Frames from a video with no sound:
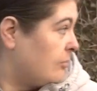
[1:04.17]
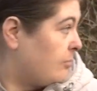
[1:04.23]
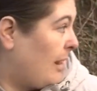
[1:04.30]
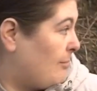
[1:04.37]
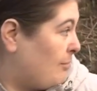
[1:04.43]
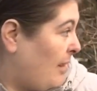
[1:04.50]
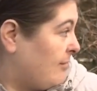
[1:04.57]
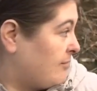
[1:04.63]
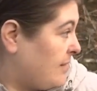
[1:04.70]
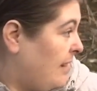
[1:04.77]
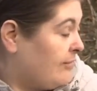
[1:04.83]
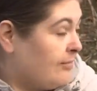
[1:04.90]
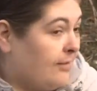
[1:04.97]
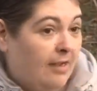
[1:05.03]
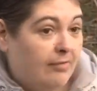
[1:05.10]
on Black Path
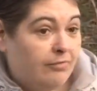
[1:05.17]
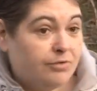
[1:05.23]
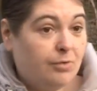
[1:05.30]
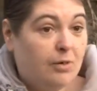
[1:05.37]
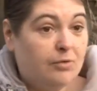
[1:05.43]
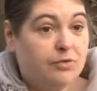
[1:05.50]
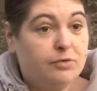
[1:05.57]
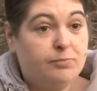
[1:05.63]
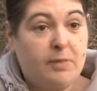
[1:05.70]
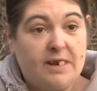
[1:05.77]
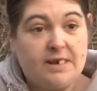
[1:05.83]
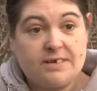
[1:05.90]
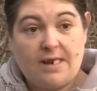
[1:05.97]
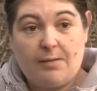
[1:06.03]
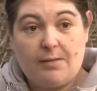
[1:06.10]
down there as well, there's
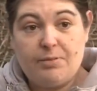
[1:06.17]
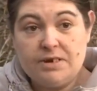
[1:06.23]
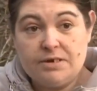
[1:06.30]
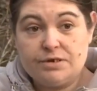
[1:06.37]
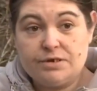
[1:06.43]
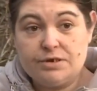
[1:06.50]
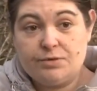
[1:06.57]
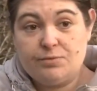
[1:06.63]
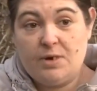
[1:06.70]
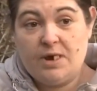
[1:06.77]
been stabbings as